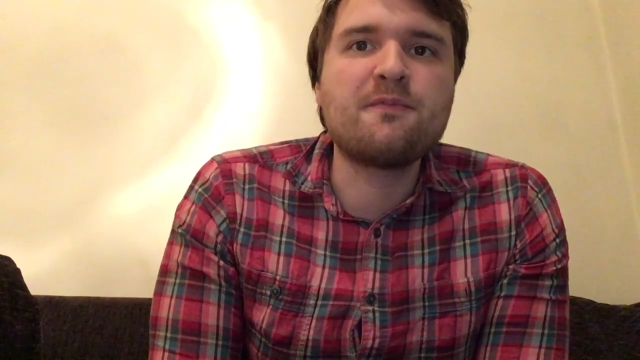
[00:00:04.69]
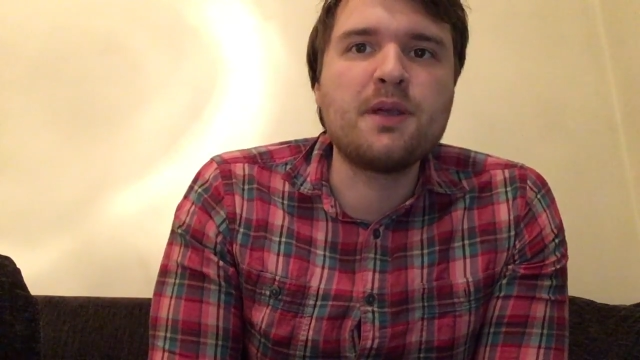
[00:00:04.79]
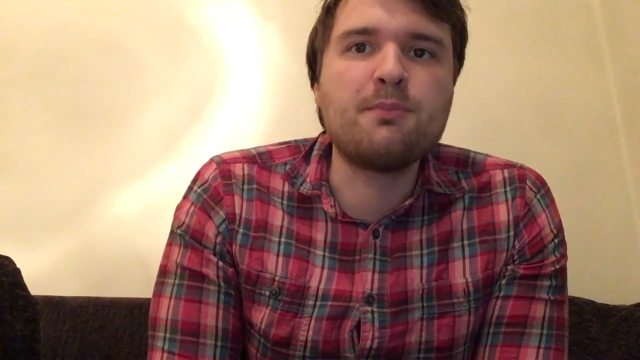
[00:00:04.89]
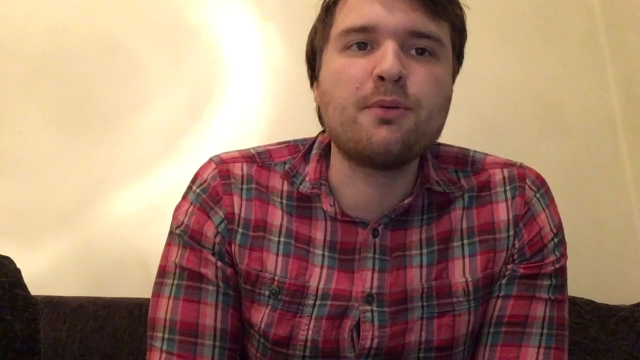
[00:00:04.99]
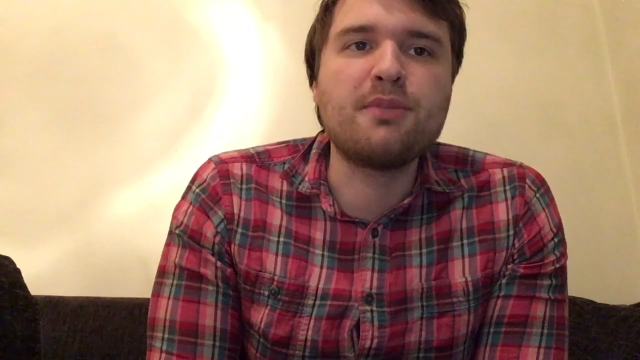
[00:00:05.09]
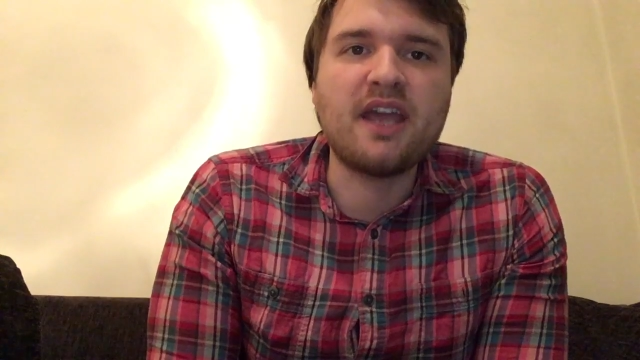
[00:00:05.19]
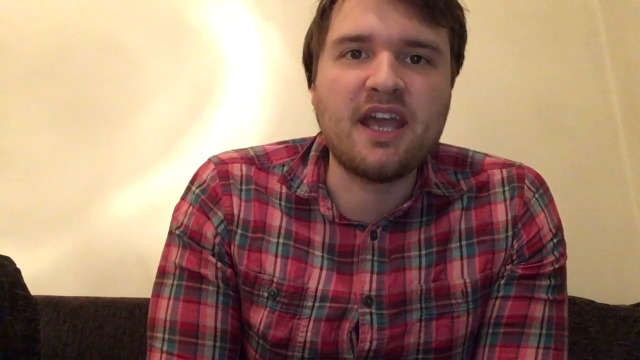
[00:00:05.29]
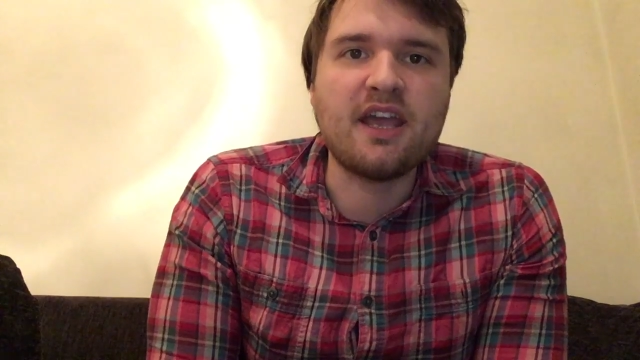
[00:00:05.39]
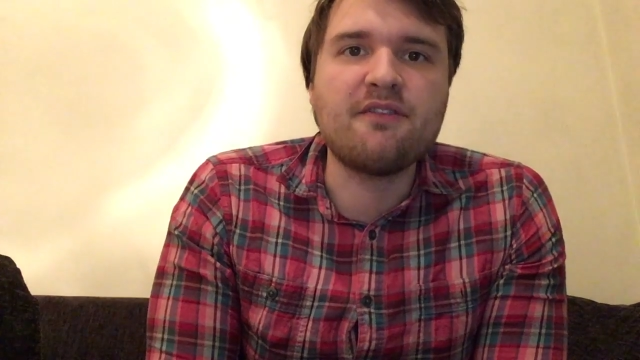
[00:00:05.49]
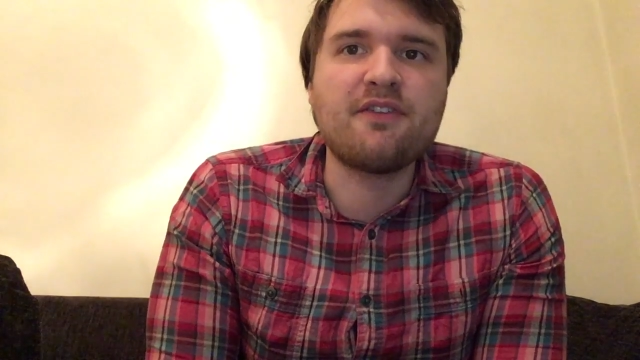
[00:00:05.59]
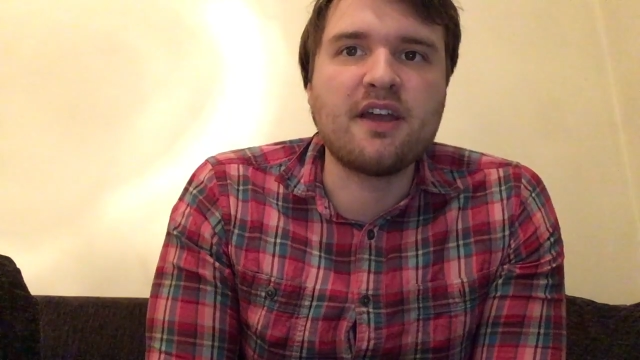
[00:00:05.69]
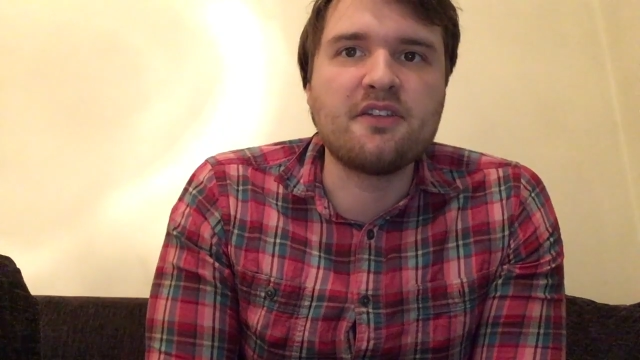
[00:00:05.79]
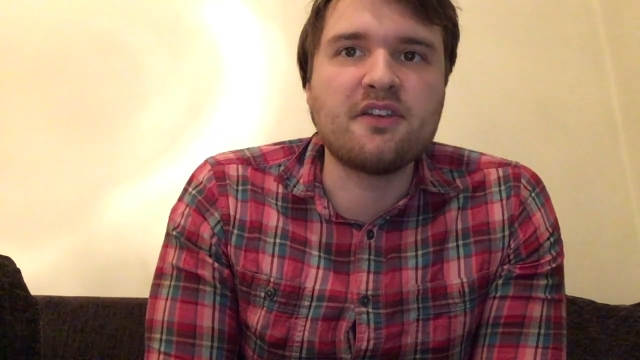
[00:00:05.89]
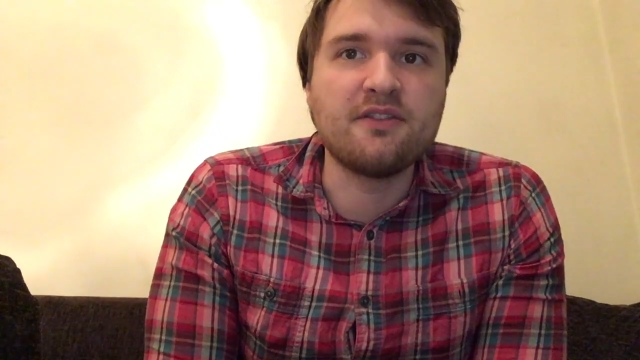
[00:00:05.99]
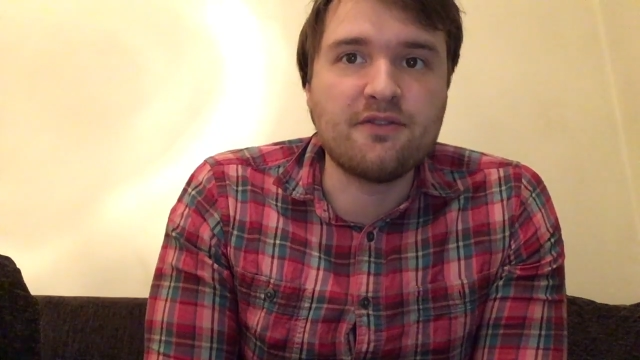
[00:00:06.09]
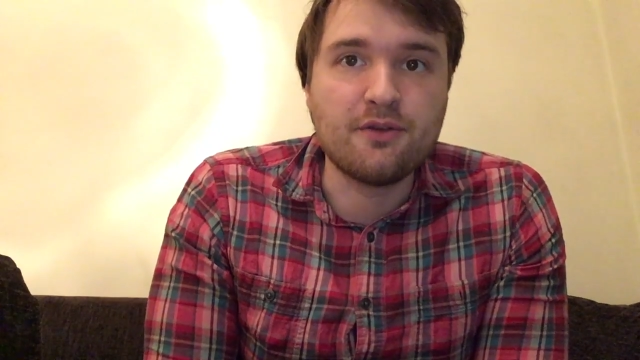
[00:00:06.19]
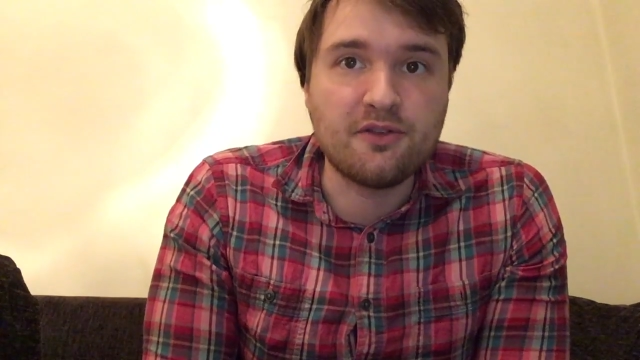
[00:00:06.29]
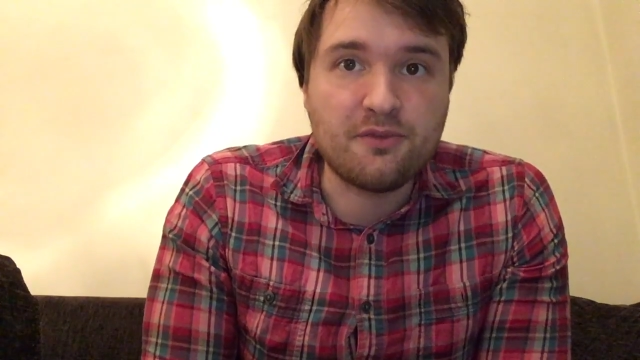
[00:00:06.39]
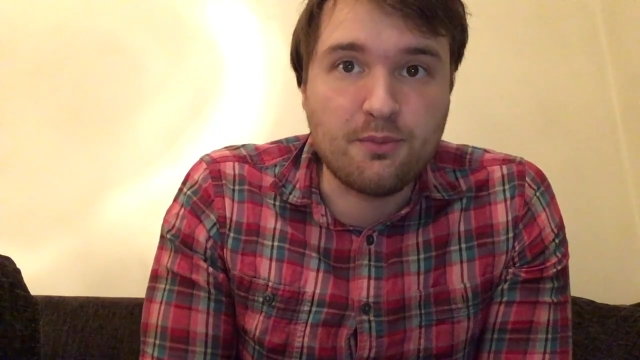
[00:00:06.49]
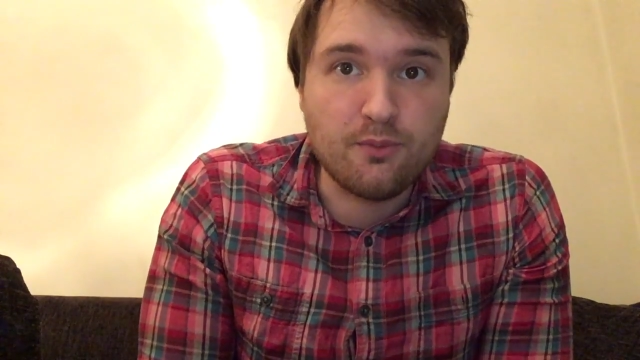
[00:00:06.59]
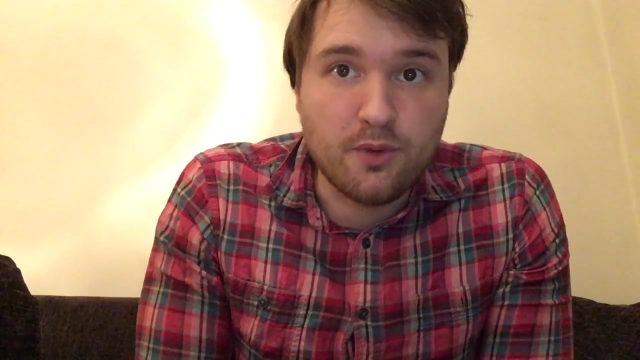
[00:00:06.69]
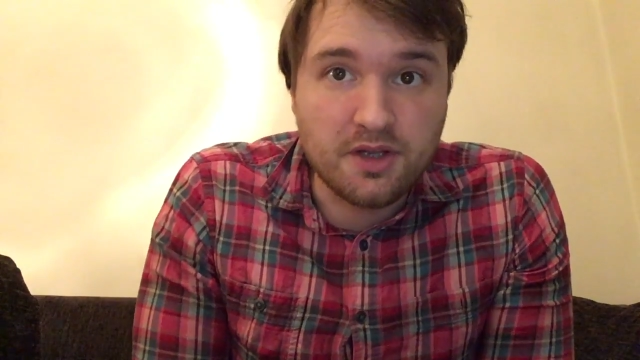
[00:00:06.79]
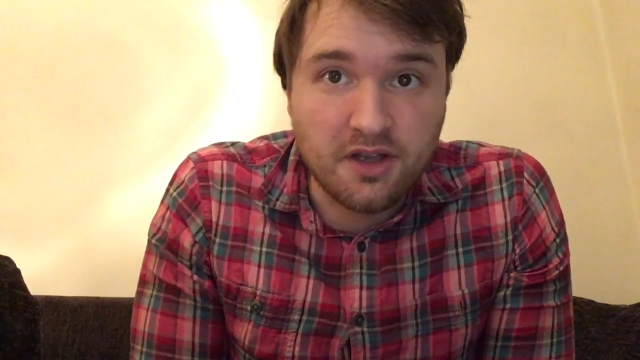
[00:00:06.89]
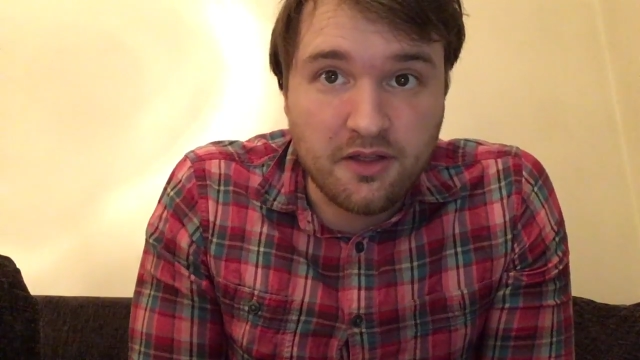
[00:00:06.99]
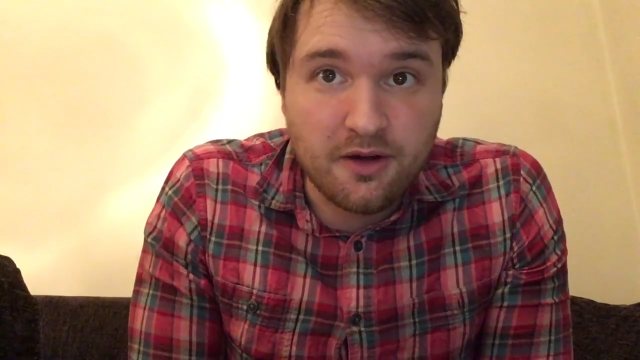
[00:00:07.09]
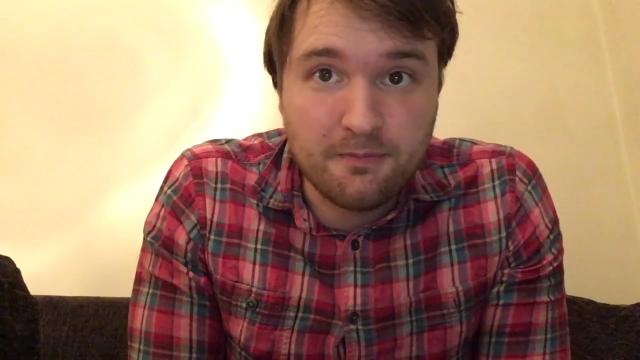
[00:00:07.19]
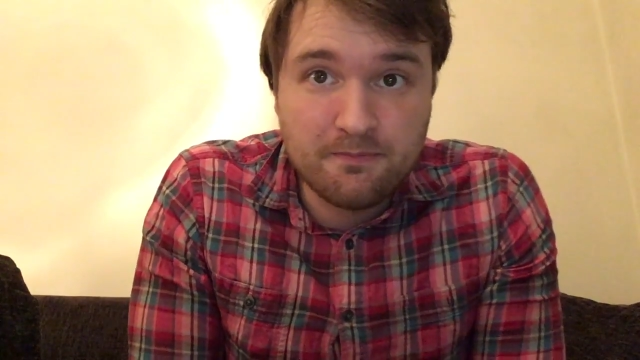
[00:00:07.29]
people behave and influence one another.